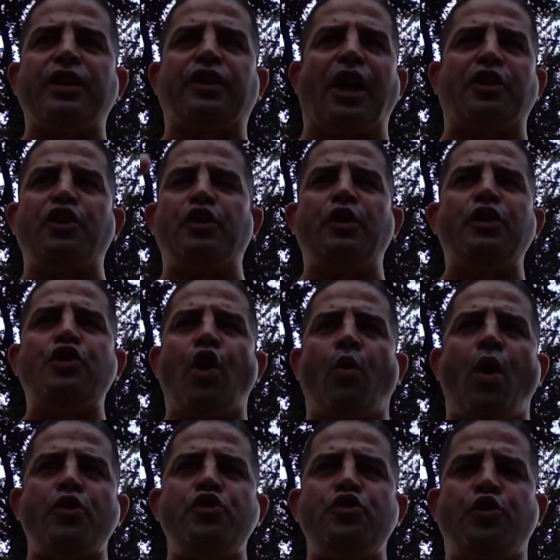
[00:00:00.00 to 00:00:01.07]
that you didn't know
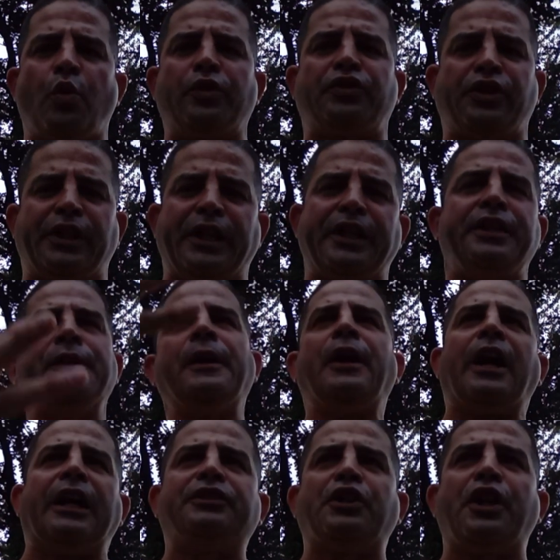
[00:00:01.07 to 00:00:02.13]
what you're doing today,
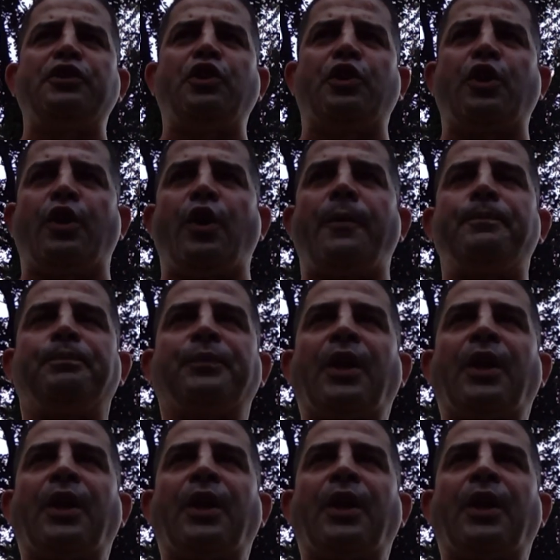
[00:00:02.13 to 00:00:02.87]
and, you know.